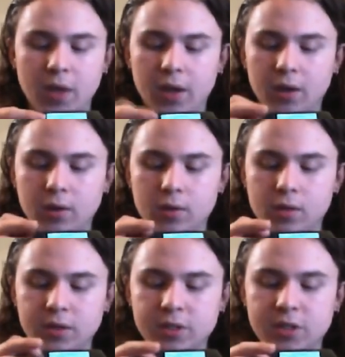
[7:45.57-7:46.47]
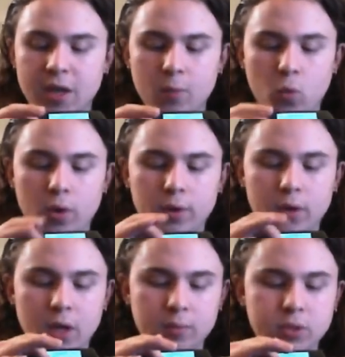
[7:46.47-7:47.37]
And this is the
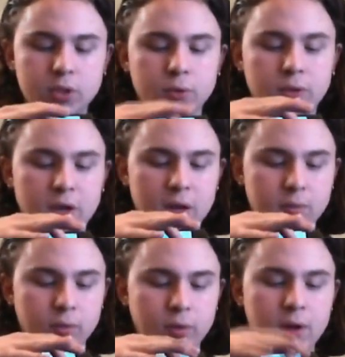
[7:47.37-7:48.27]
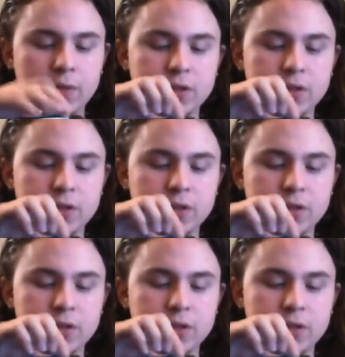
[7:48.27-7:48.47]
M1, M2, and then M3.